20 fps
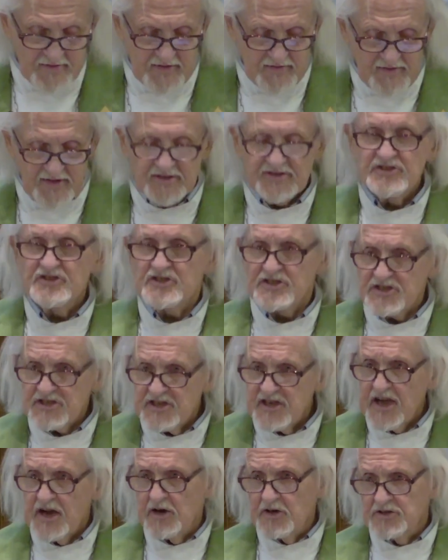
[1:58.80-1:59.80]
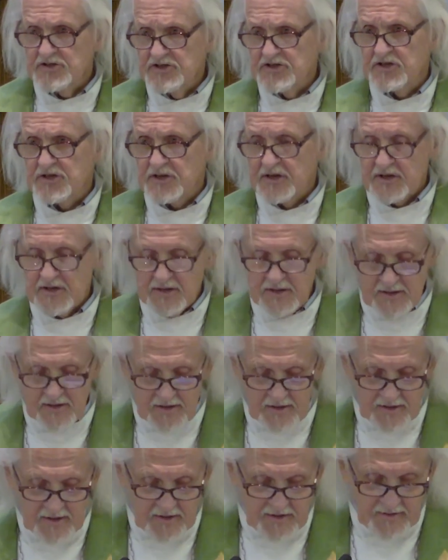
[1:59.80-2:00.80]
than scarcity
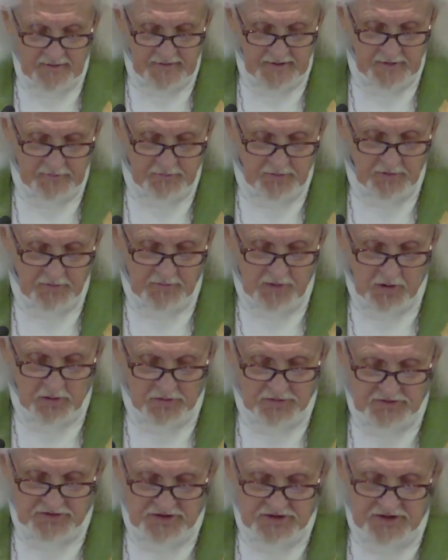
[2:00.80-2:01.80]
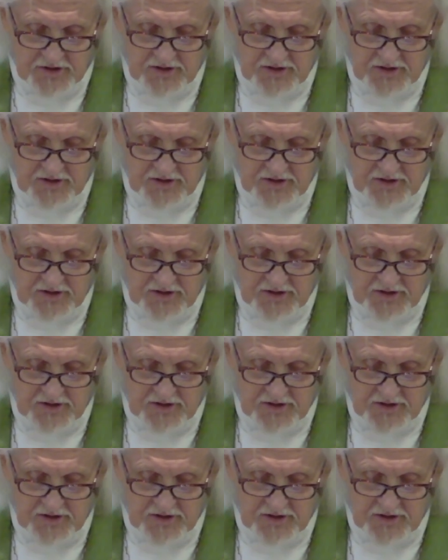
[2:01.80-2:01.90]
that promotes